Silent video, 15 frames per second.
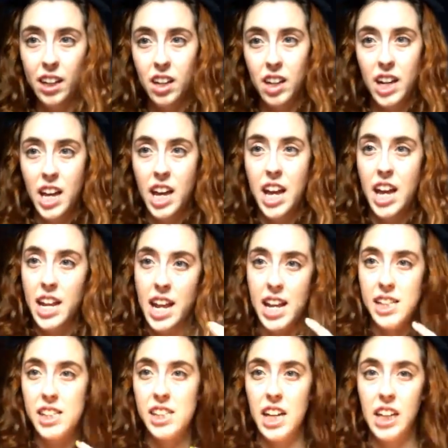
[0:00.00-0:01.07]
on it, and
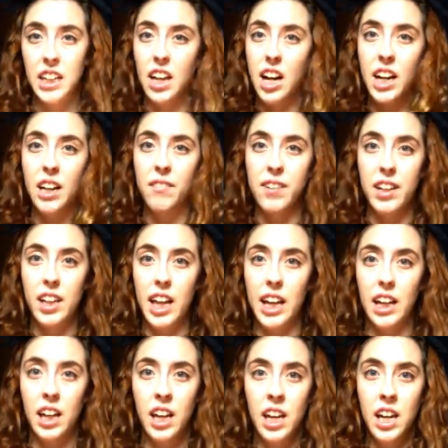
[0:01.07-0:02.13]
that's like not even
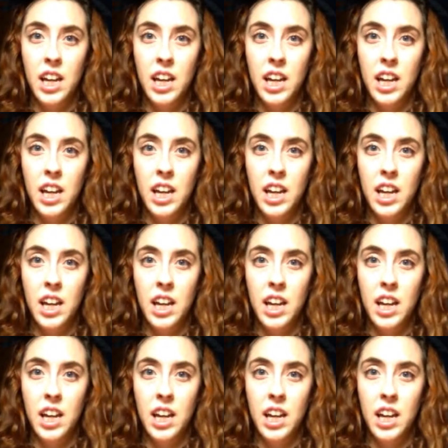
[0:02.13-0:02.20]
like